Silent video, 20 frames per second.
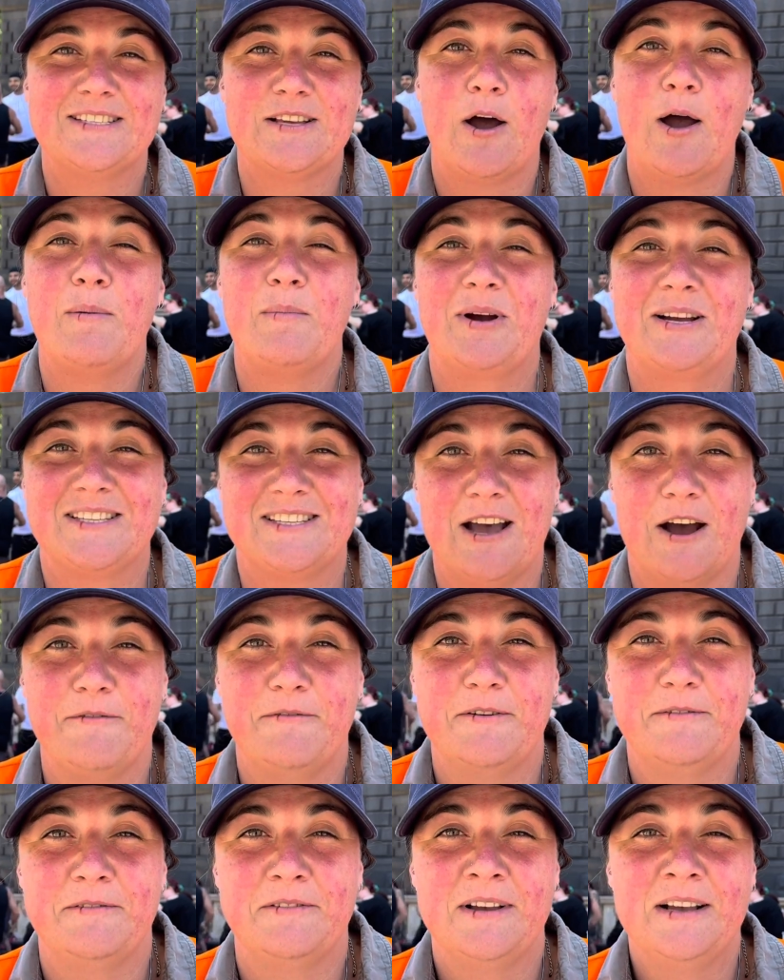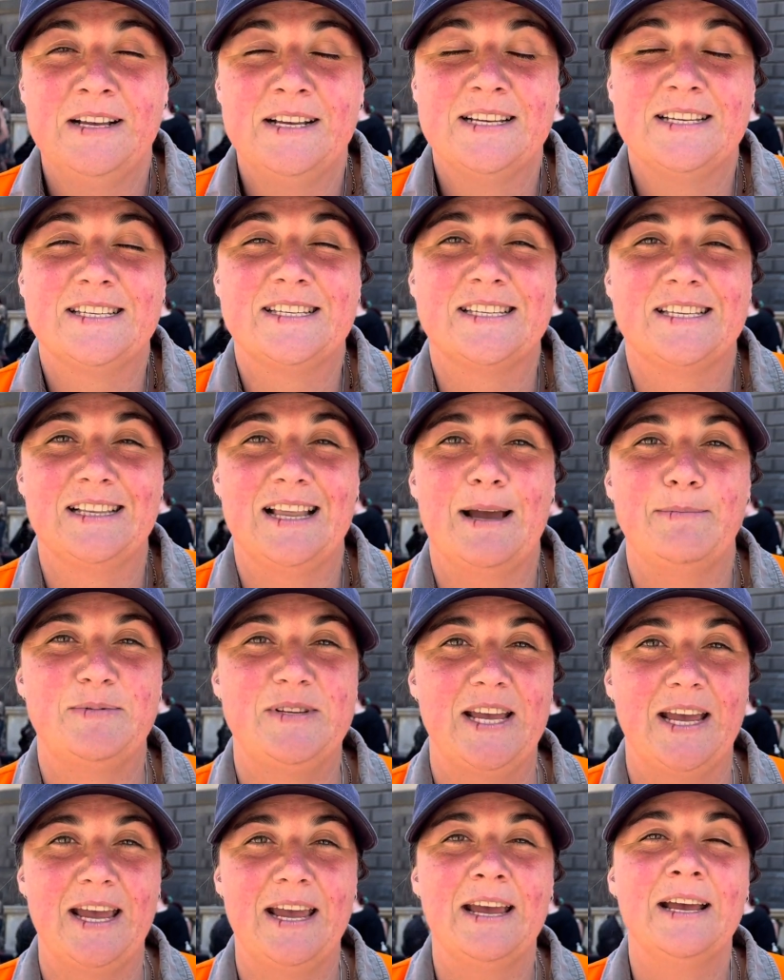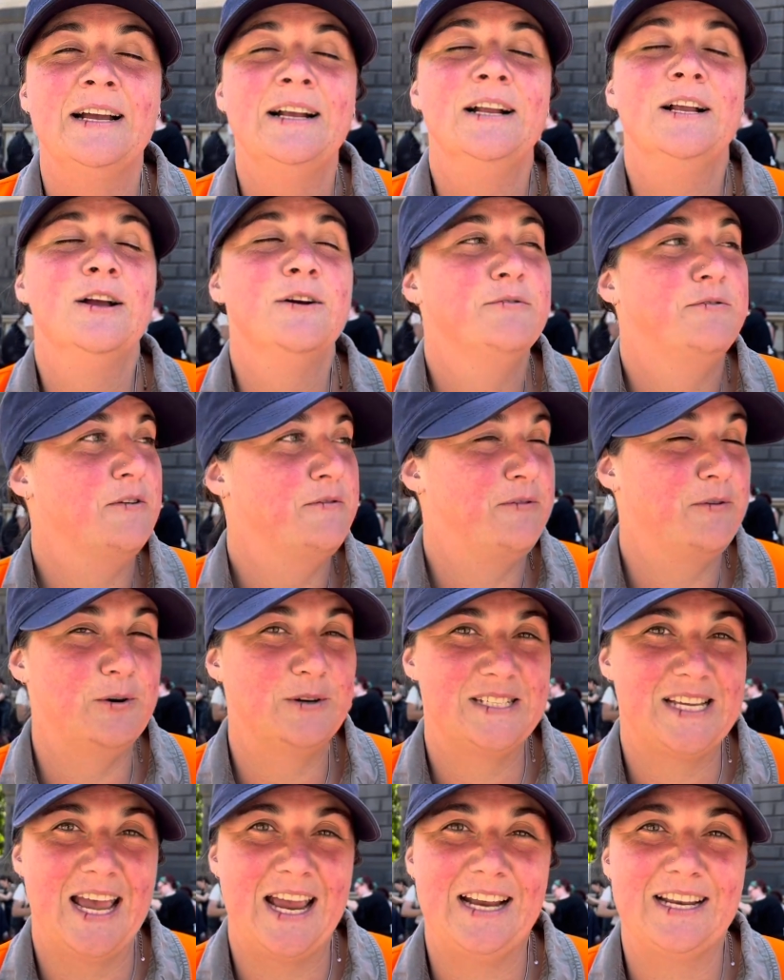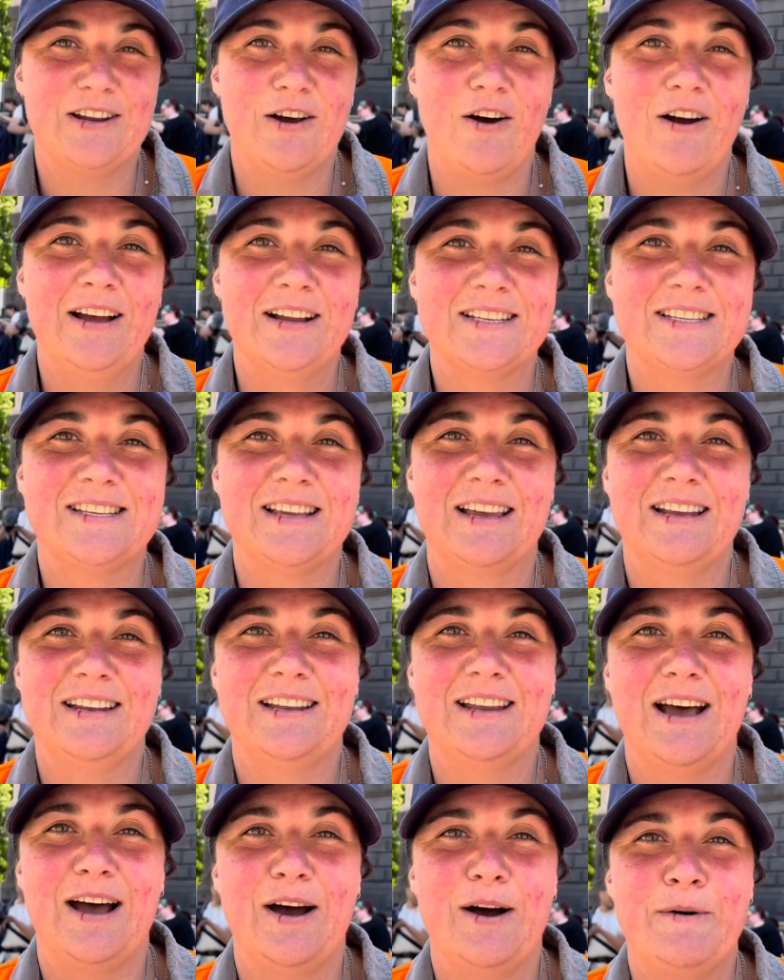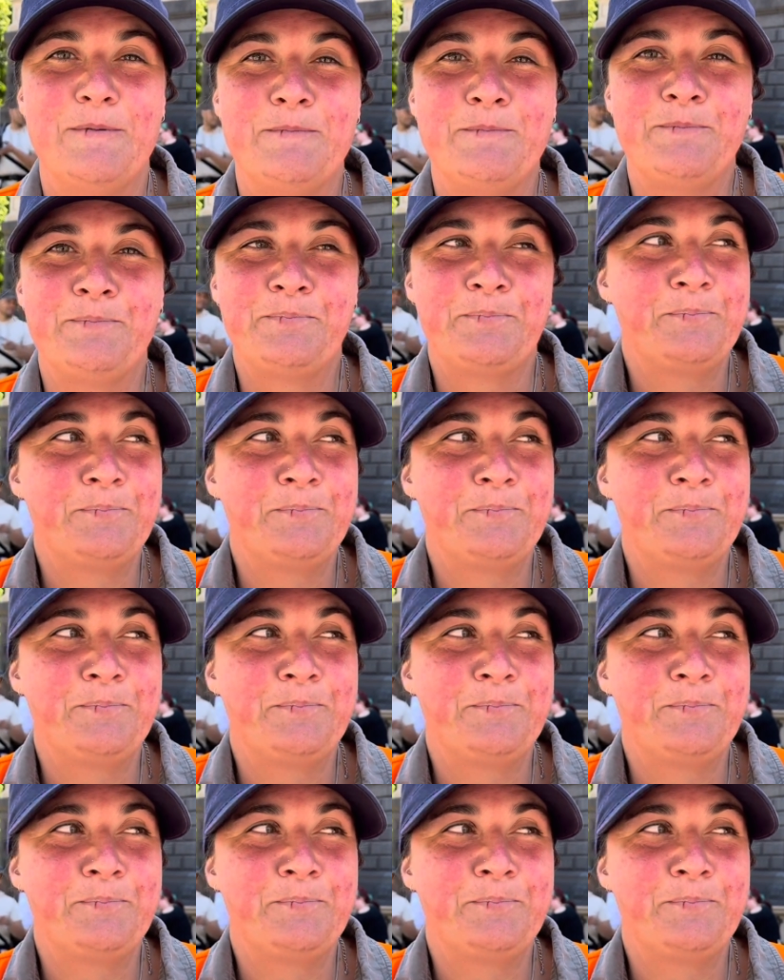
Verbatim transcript: I myself have slept here for 14 nights and um,